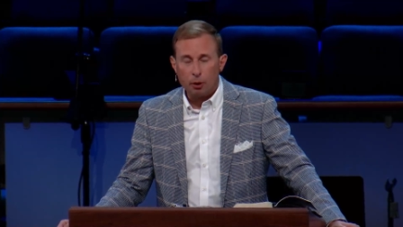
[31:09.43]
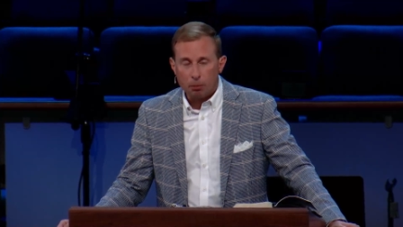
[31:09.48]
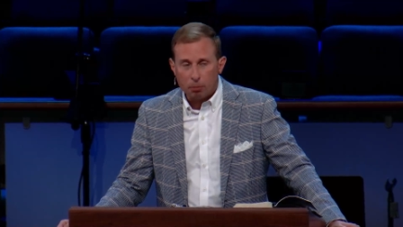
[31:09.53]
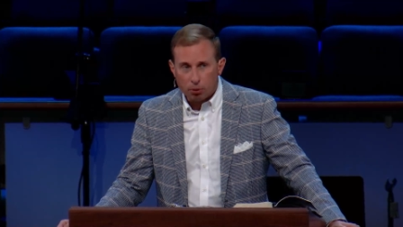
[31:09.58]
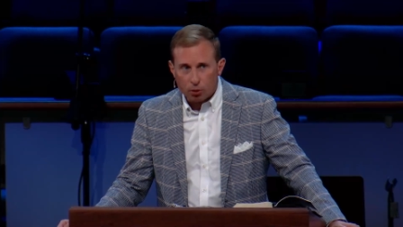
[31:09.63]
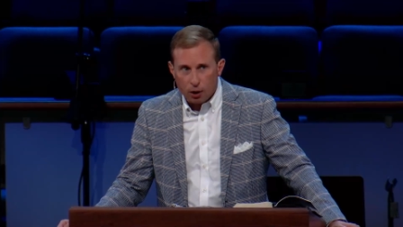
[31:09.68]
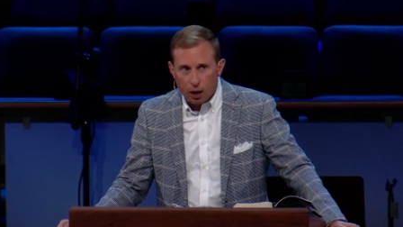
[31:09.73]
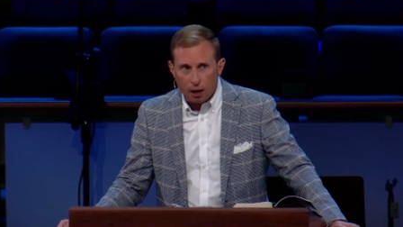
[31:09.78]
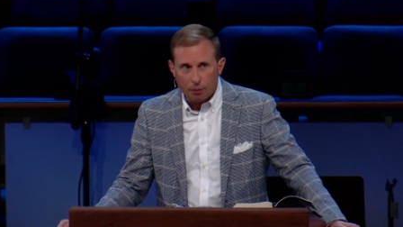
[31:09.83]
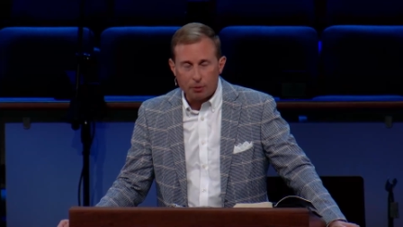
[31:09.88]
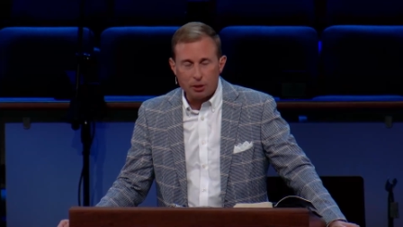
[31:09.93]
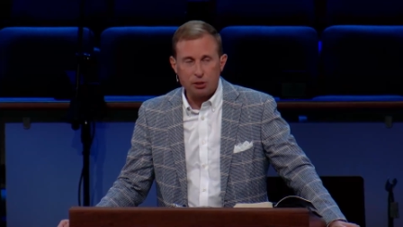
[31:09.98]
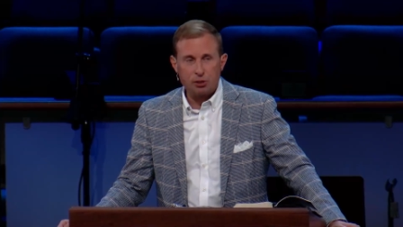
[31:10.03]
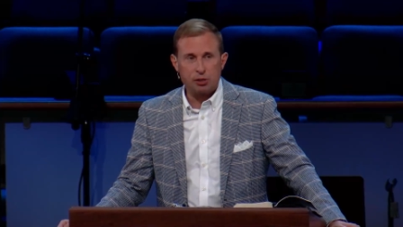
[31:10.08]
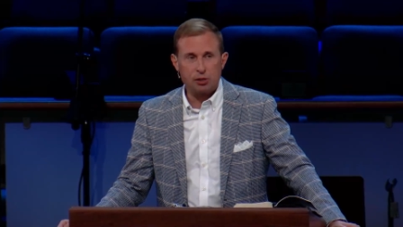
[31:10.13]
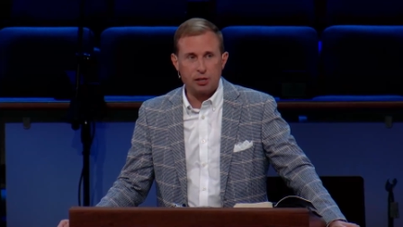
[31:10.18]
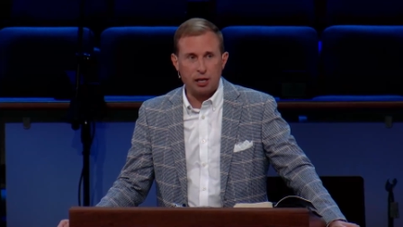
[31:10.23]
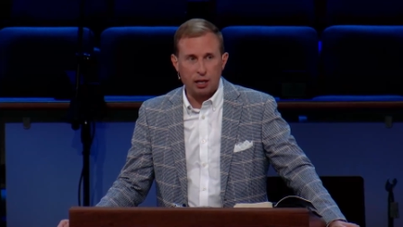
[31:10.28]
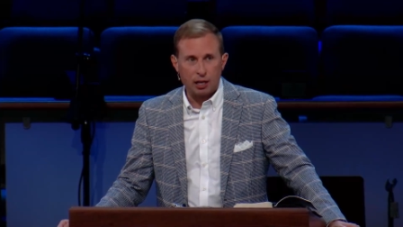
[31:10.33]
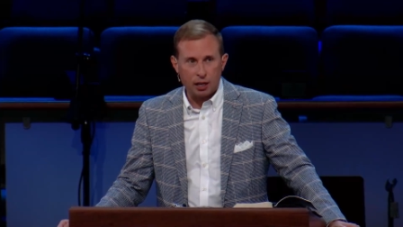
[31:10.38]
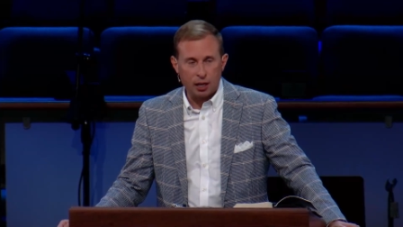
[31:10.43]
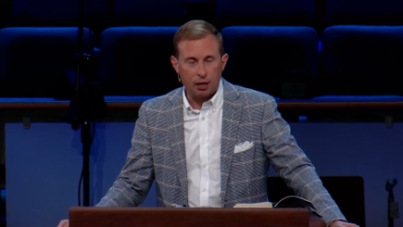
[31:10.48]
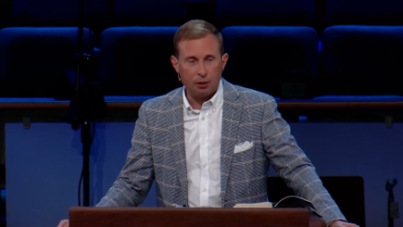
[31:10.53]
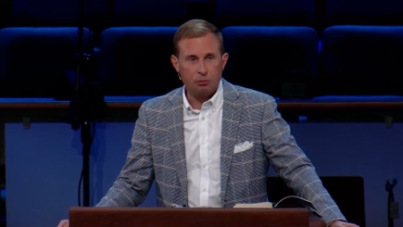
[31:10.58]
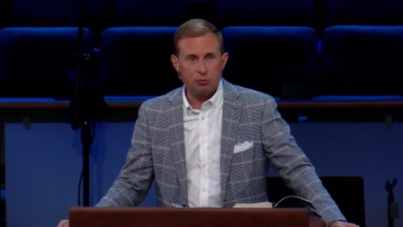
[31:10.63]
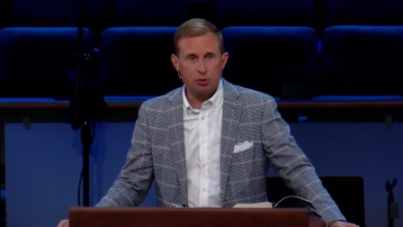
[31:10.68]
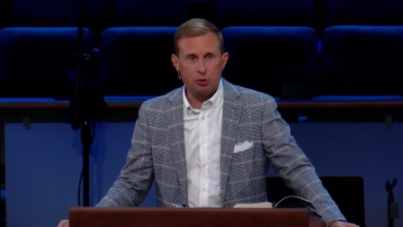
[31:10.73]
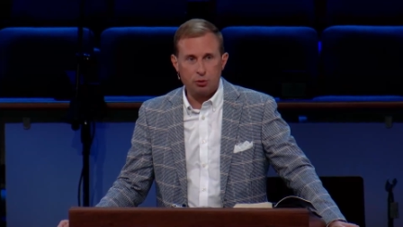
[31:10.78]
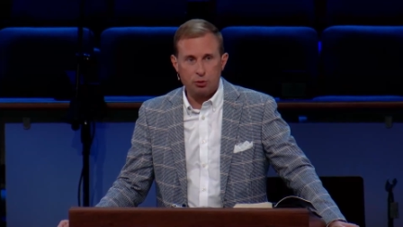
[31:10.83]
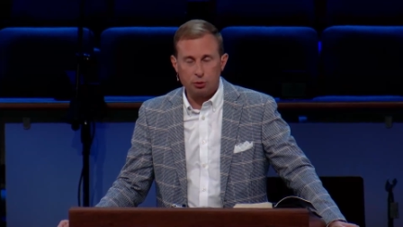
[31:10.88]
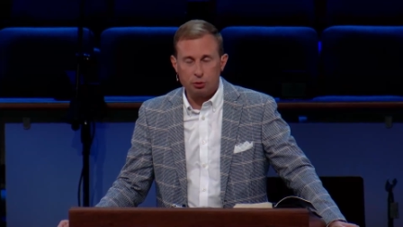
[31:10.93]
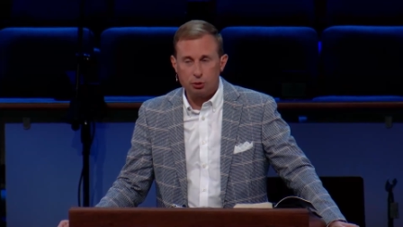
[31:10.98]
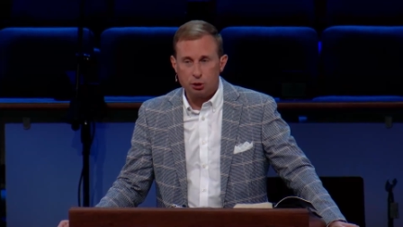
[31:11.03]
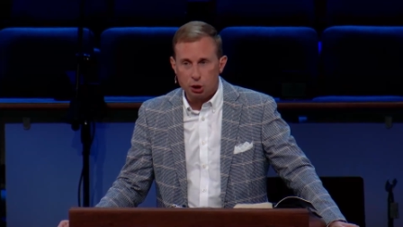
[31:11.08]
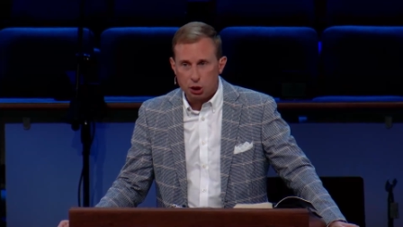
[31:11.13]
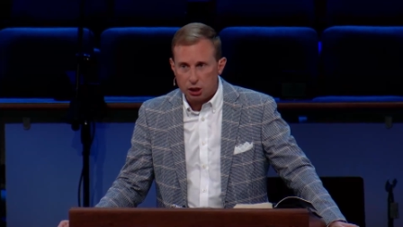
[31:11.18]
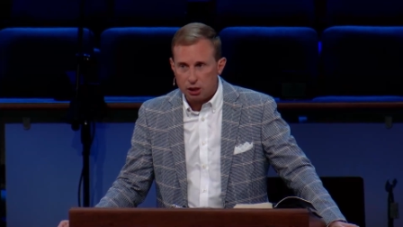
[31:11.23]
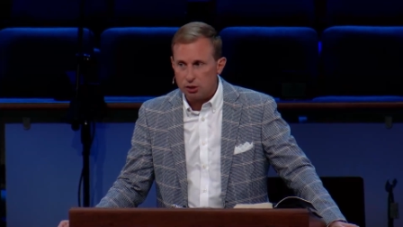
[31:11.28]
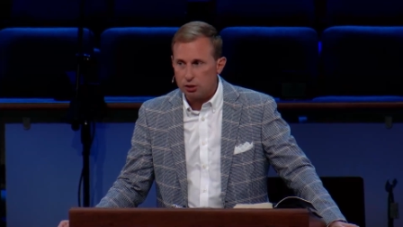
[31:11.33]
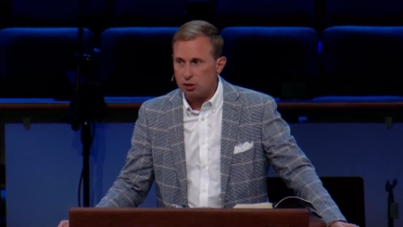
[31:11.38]
promise that comes through
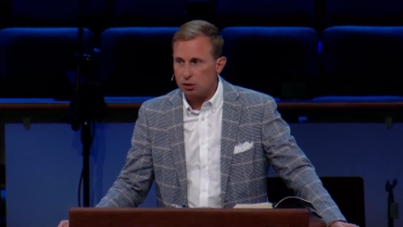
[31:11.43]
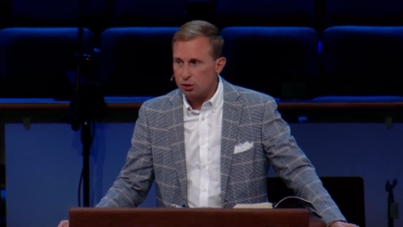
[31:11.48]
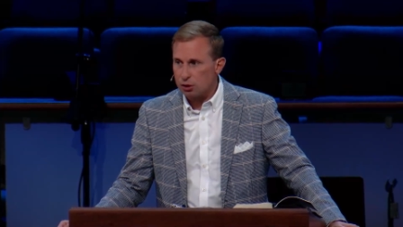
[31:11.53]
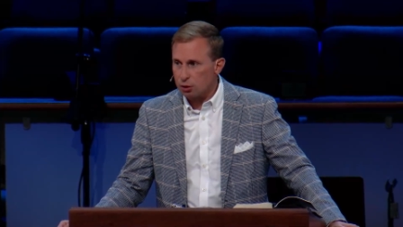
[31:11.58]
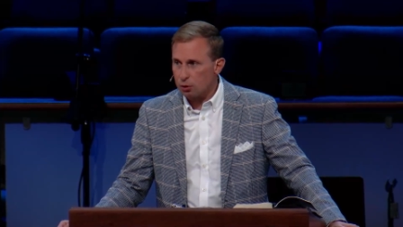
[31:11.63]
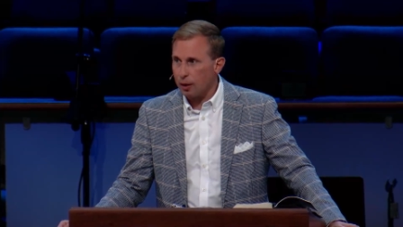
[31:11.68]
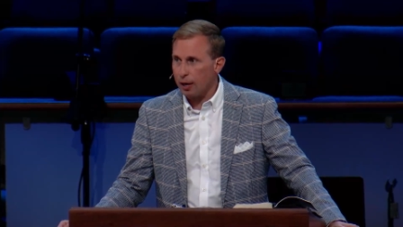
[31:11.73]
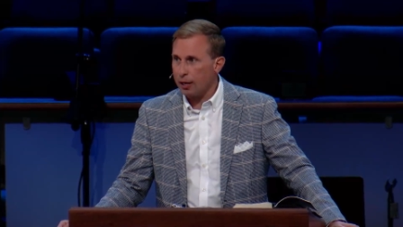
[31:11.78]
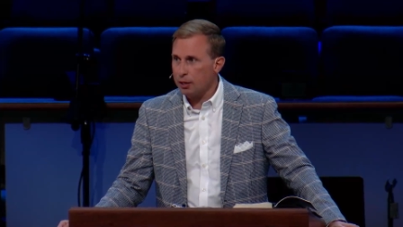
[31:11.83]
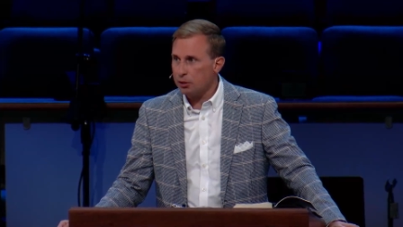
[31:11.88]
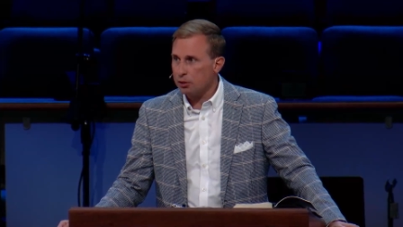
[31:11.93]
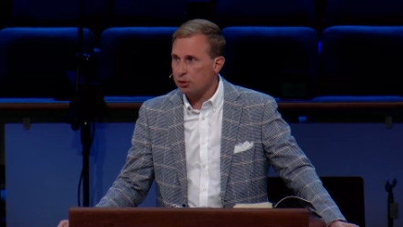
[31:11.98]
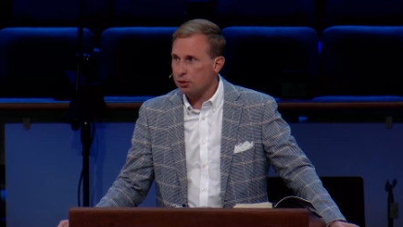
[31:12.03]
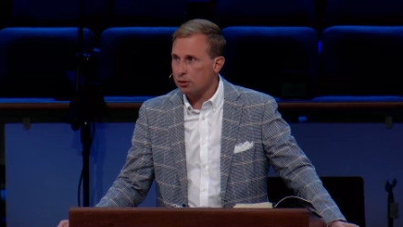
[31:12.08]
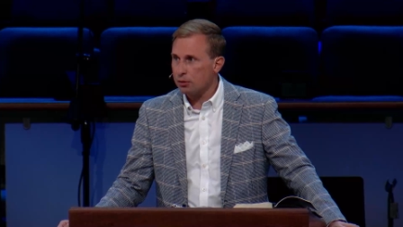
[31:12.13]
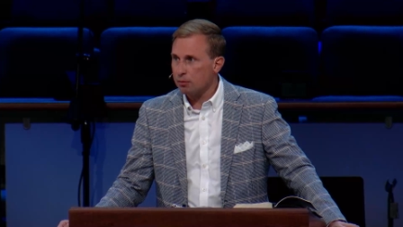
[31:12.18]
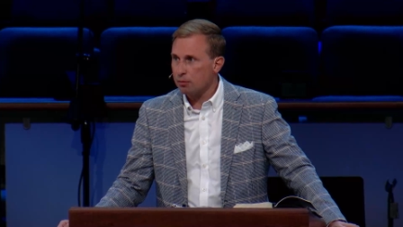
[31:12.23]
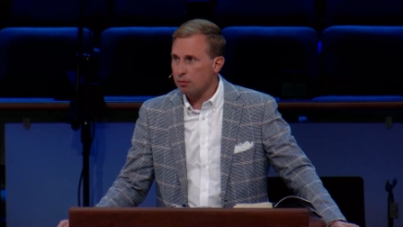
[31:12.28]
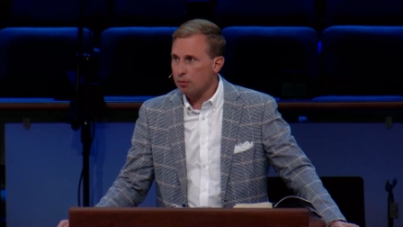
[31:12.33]
Jesus Christ.